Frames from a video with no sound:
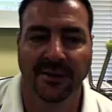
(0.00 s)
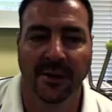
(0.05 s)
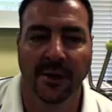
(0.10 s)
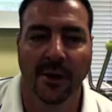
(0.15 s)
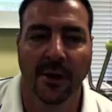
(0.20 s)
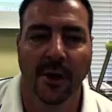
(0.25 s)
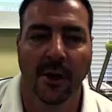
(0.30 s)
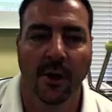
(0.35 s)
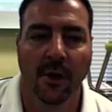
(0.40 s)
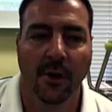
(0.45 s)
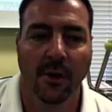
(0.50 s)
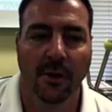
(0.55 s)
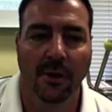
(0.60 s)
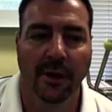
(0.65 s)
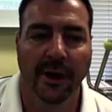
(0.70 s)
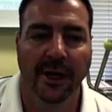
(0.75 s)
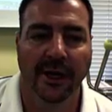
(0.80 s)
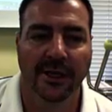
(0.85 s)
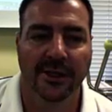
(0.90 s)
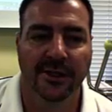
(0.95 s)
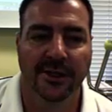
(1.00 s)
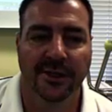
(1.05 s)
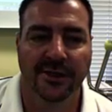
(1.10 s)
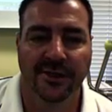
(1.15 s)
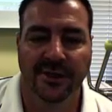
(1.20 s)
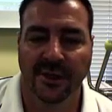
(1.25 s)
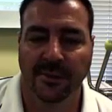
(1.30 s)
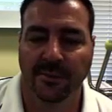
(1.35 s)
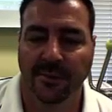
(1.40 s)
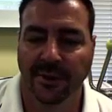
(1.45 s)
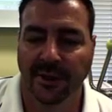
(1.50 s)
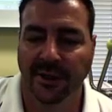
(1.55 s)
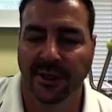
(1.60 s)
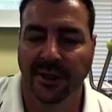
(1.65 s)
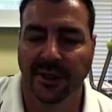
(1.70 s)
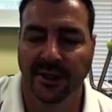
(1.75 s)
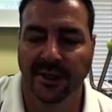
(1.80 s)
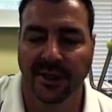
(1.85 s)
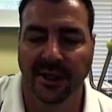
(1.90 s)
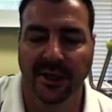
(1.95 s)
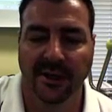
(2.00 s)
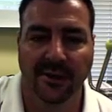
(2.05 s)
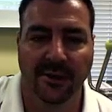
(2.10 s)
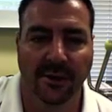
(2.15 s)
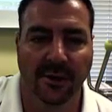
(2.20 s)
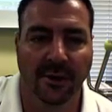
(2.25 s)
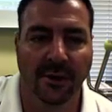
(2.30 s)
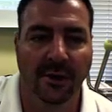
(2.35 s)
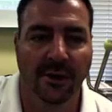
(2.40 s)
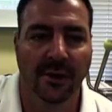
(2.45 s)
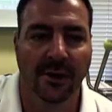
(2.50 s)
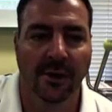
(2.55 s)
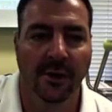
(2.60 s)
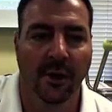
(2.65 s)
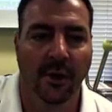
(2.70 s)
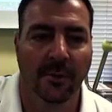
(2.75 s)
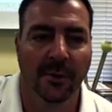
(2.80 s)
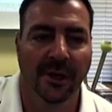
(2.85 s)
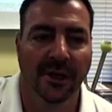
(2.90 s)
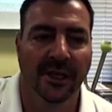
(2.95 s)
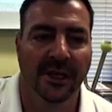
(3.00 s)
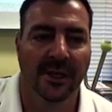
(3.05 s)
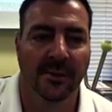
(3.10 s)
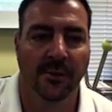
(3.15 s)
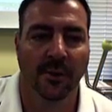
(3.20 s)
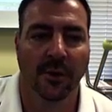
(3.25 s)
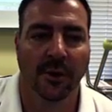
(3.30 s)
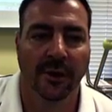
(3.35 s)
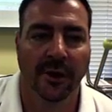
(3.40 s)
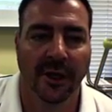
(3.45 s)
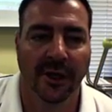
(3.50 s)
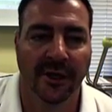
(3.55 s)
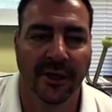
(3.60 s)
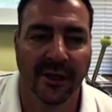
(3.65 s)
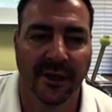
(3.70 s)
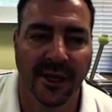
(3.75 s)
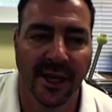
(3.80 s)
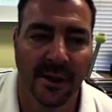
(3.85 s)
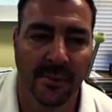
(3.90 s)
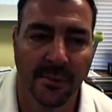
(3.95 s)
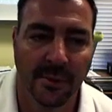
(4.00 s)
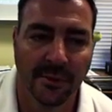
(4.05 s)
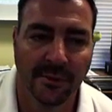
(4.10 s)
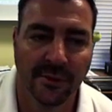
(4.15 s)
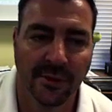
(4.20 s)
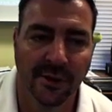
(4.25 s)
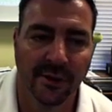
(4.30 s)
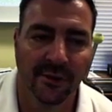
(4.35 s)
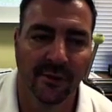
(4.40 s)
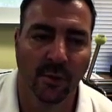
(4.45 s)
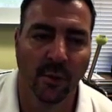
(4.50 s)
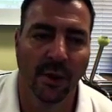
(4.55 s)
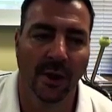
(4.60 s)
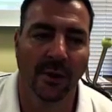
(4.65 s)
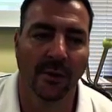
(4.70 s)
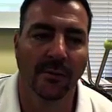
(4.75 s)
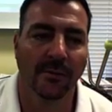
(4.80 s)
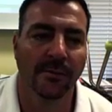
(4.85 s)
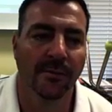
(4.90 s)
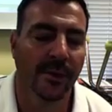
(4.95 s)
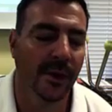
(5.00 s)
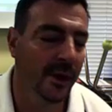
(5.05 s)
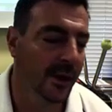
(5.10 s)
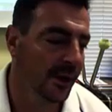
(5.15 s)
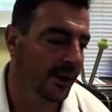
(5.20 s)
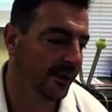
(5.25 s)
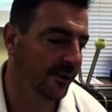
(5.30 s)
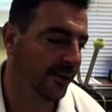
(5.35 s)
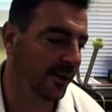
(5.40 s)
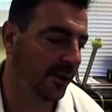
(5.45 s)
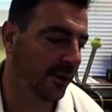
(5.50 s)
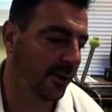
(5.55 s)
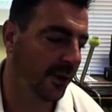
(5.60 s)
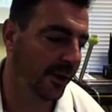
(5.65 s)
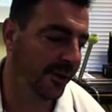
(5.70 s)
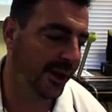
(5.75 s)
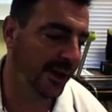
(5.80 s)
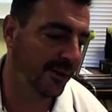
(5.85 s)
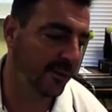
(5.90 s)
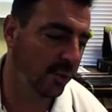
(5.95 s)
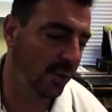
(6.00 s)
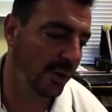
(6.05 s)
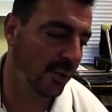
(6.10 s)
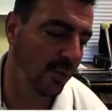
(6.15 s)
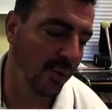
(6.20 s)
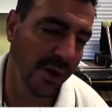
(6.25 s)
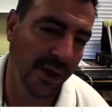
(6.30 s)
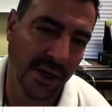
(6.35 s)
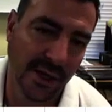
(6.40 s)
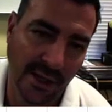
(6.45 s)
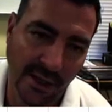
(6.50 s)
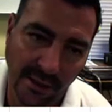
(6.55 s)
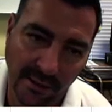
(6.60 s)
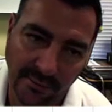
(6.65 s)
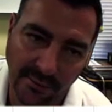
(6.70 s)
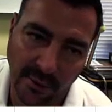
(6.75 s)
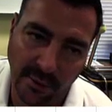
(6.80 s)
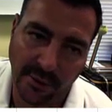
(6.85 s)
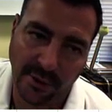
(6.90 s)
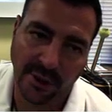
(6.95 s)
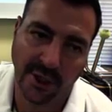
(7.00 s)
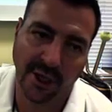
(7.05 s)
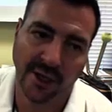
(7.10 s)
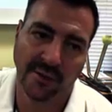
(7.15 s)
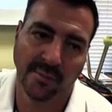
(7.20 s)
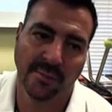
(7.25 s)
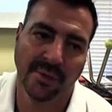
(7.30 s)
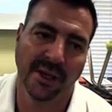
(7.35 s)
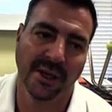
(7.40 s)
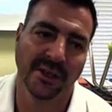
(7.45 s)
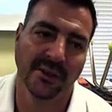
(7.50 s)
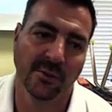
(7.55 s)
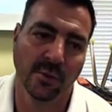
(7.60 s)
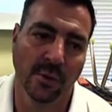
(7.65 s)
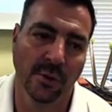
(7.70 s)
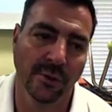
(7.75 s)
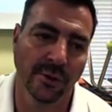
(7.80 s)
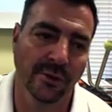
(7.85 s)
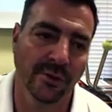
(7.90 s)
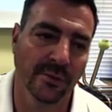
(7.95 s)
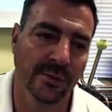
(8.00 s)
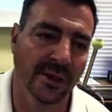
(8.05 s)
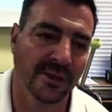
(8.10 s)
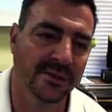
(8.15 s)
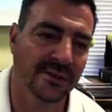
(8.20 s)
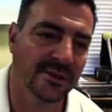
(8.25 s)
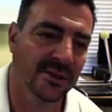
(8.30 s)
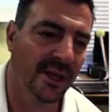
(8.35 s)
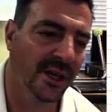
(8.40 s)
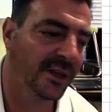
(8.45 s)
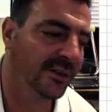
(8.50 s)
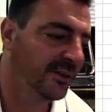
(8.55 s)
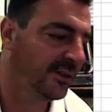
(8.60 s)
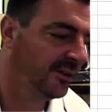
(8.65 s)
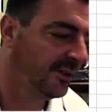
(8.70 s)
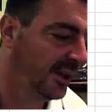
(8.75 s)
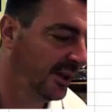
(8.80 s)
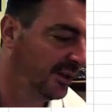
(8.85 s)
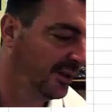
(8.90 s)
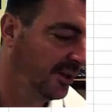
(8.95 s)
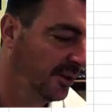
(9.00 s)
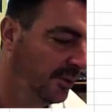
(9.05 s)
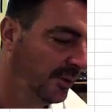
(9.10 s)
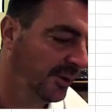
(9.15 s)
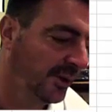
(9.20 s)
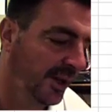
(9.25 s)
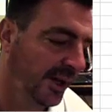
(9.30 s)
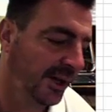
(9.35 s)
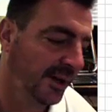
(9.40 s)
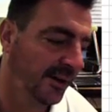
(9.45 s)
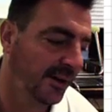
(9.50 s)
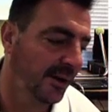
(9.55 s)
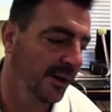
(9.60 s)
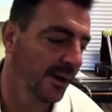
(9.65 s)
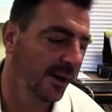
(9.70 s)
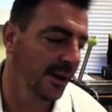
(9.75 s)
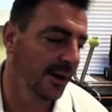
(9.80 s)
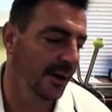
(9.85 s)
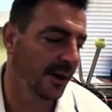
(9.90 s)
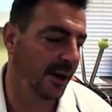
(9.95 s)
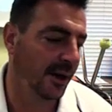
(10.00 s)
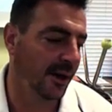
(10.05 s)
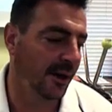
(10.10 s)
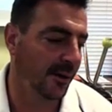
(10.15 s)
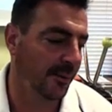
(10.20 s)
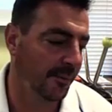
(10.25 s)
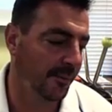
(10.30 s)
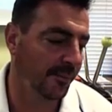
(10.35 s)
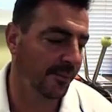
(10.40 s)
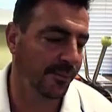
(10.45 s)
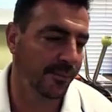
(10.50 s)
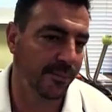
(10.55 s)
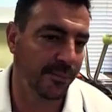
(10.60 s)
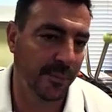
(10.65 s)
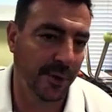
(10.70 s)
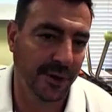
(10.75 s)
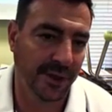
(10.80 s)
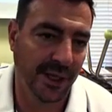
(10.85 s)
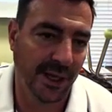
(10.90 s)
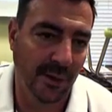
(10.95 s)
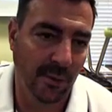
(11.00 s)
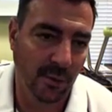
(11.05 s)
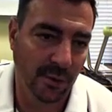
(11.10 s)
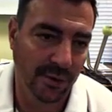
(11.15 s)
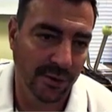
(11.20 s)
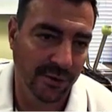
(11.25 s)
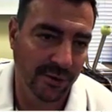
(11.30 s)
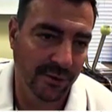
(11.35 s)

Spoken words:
or I can just simply hit enter on my keyboard, and then that moves it as well. So that's one way of doing cut and paste. We'll do some exercises that deal with that, but that was